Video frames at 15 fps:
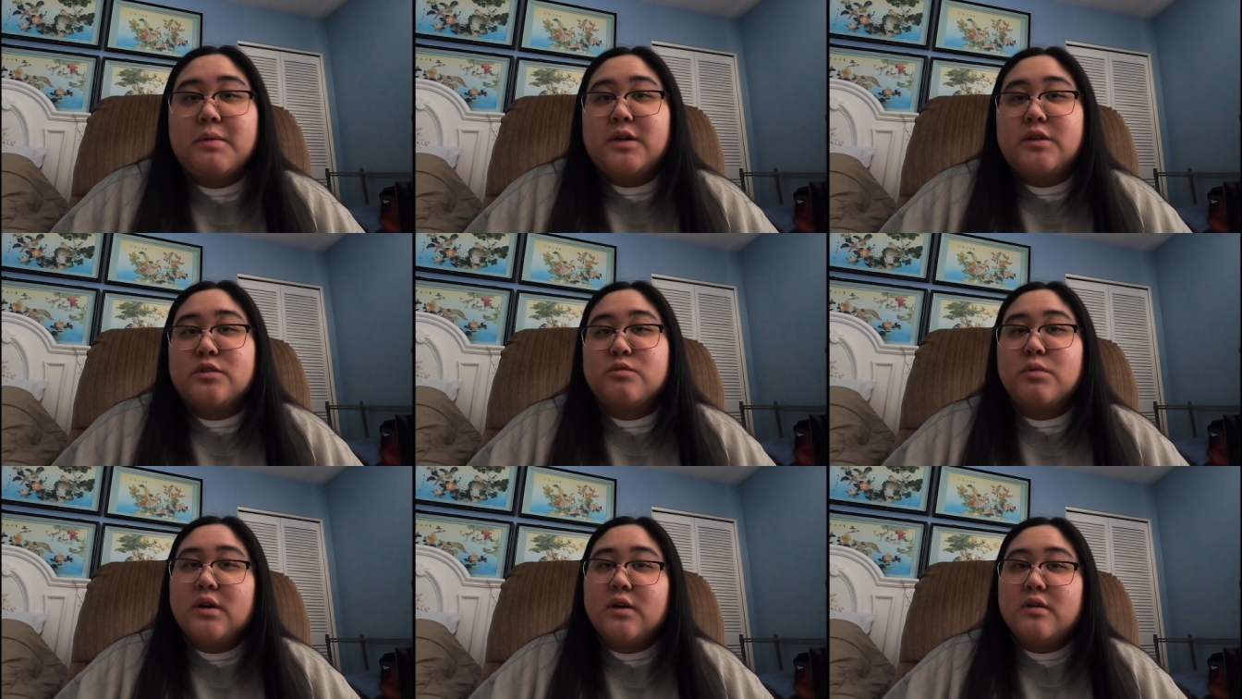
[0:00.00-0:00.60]
might
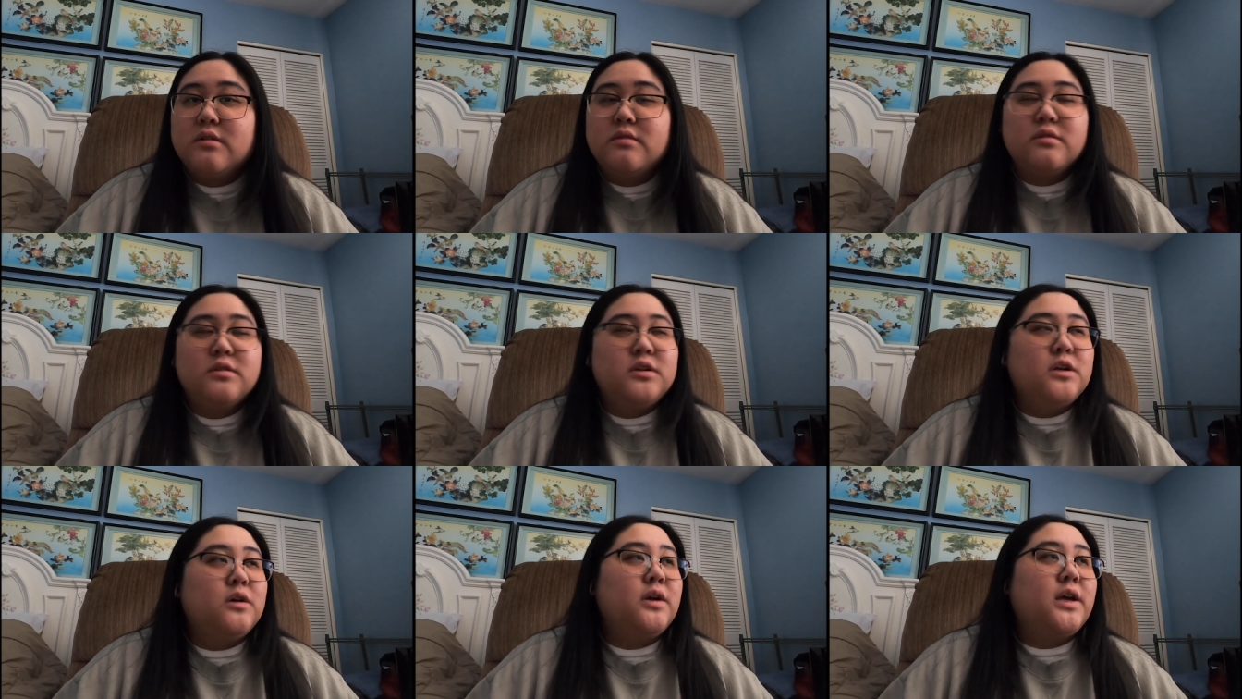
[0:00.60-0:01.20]
as well,
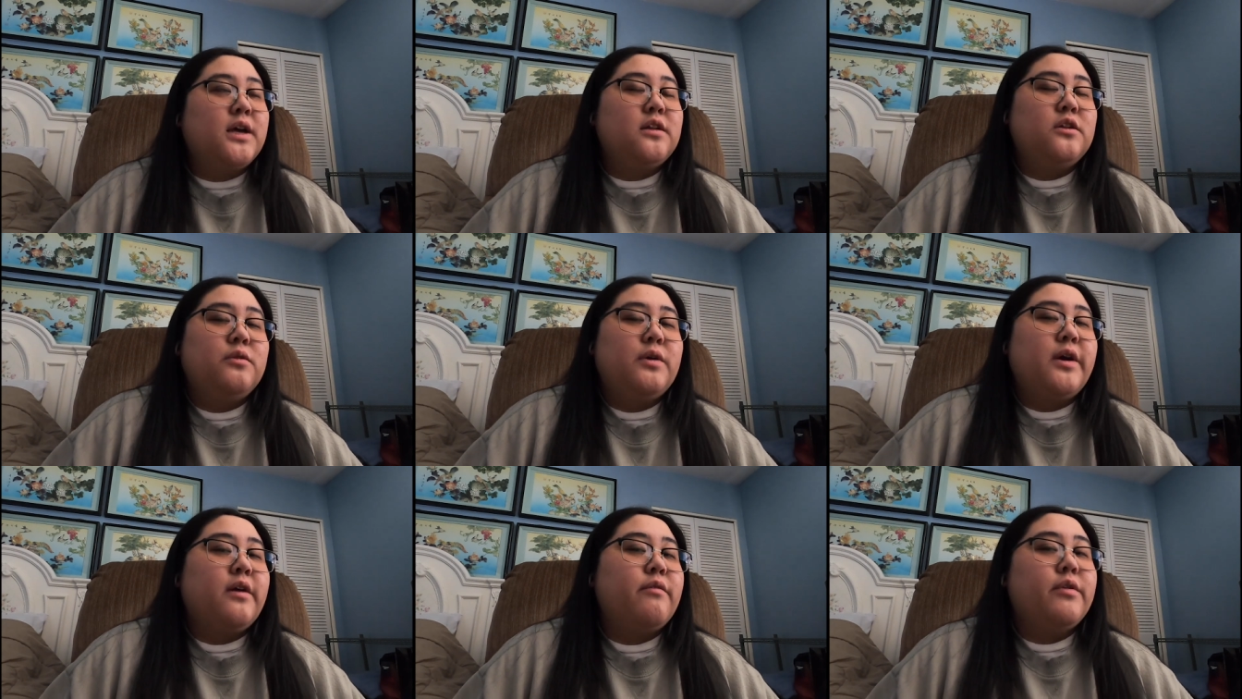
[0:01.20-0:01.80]
you know, get
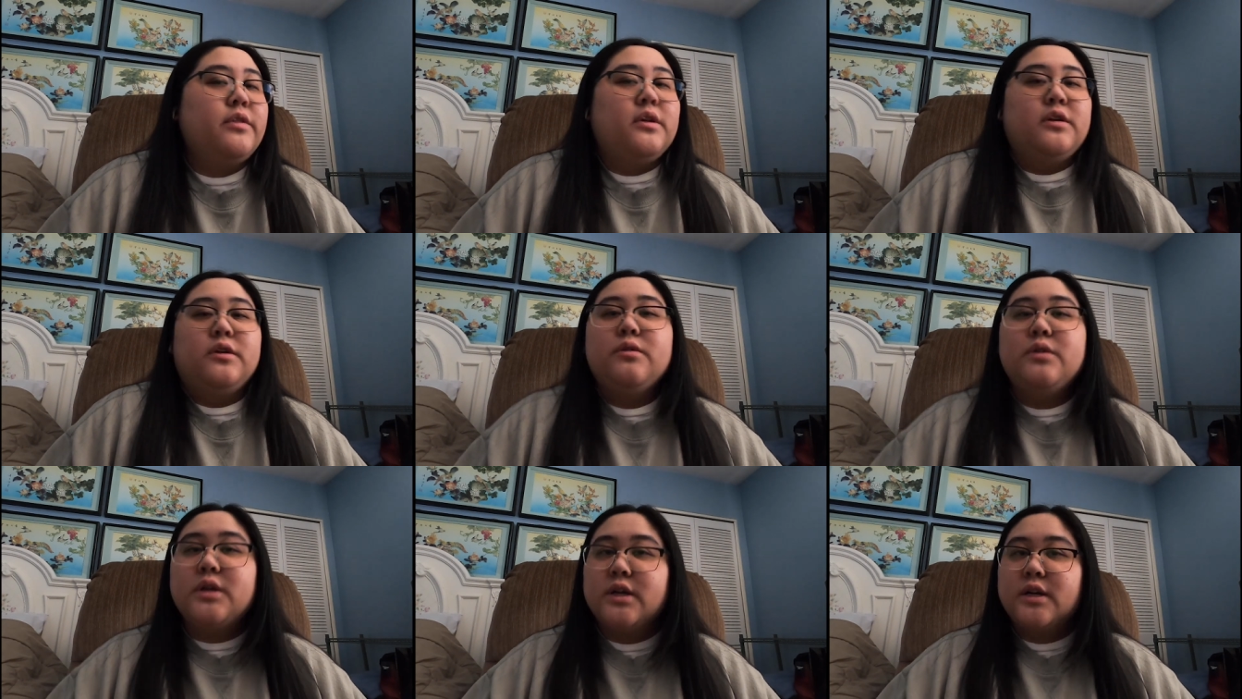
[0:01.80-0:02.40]
new hair for the
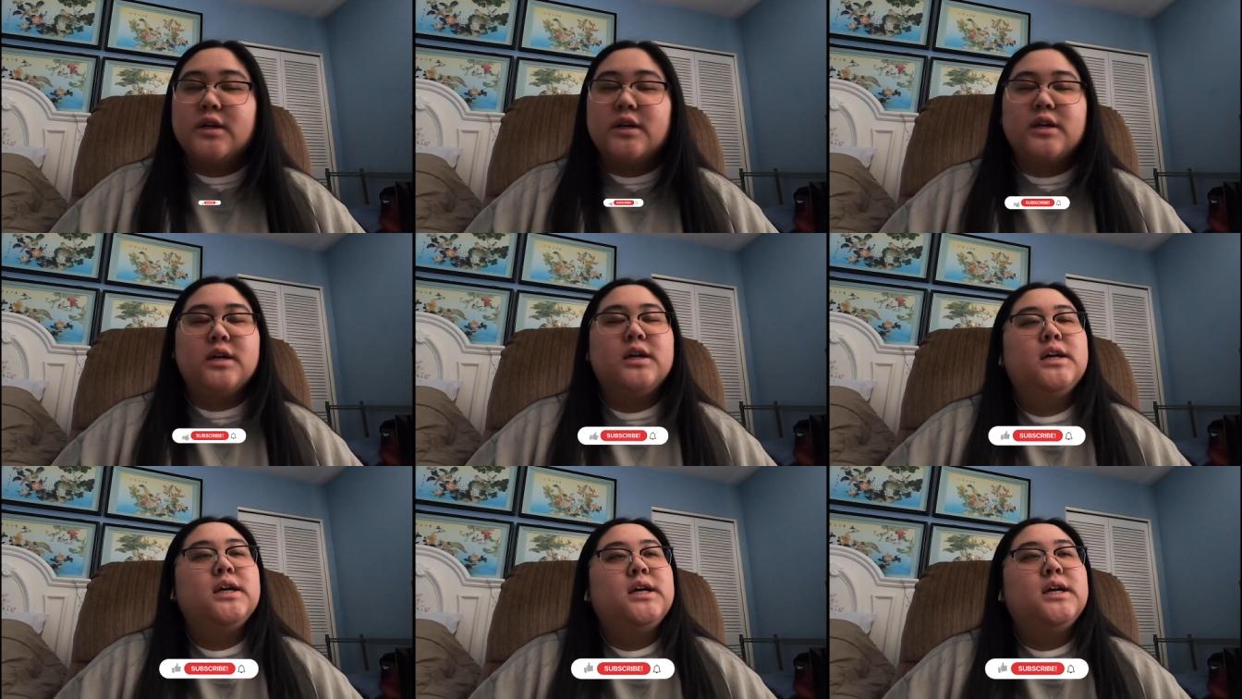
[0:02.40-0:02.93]
new year.